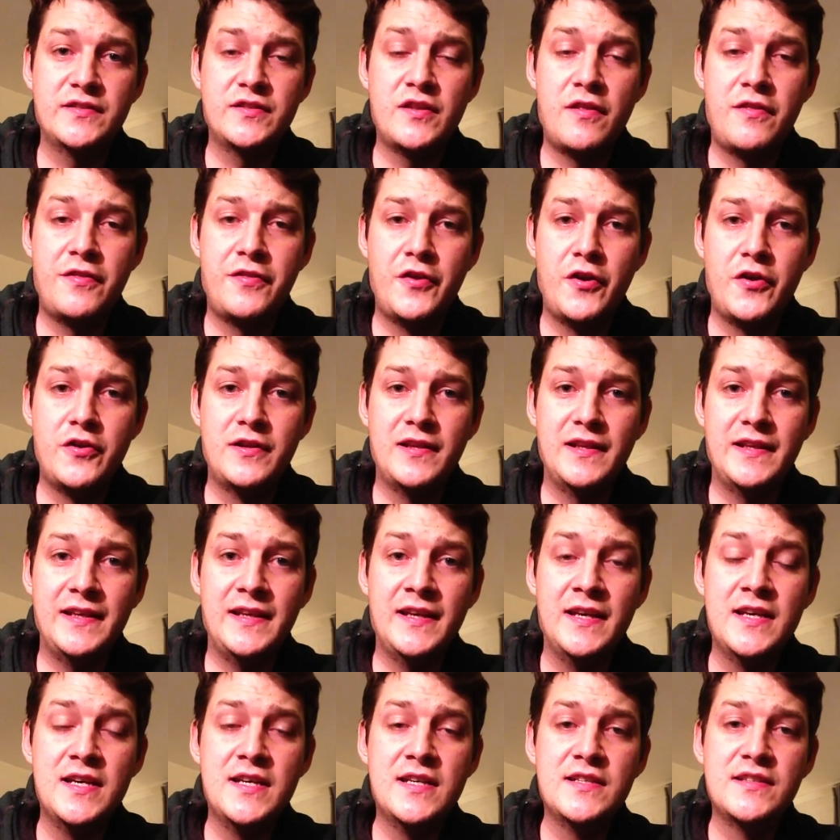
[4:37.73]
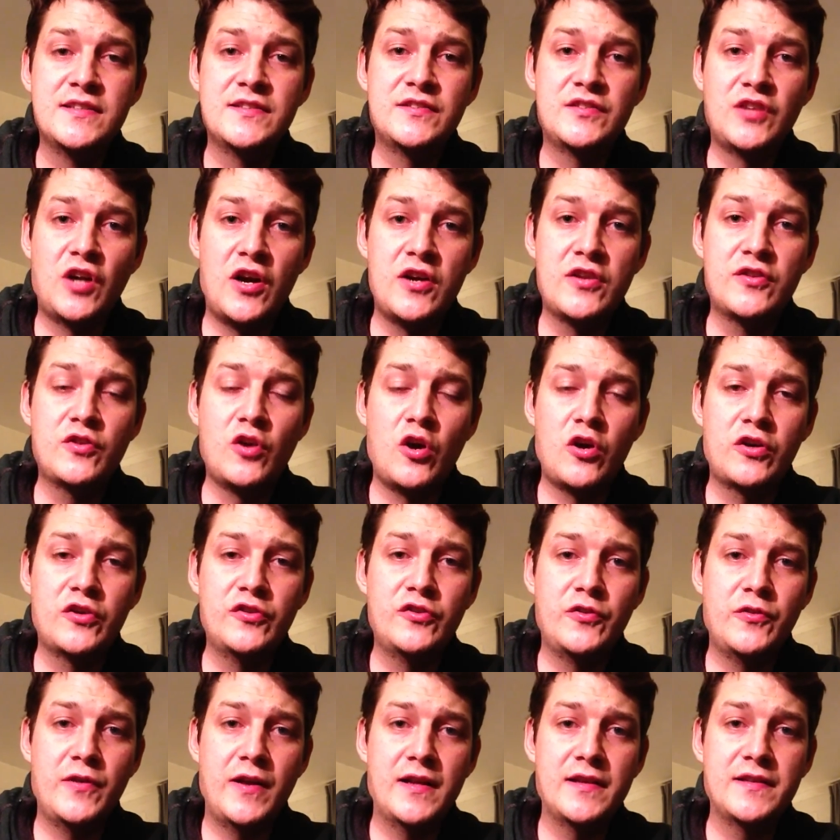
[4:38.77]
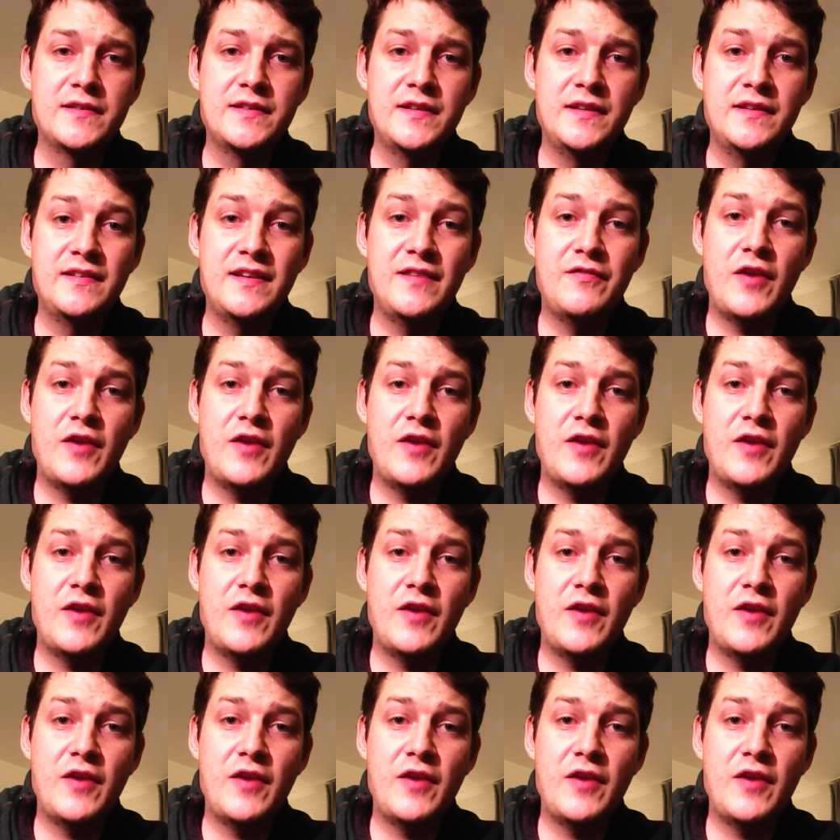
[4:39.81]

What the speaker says: Thirdly, start talking to your LCs.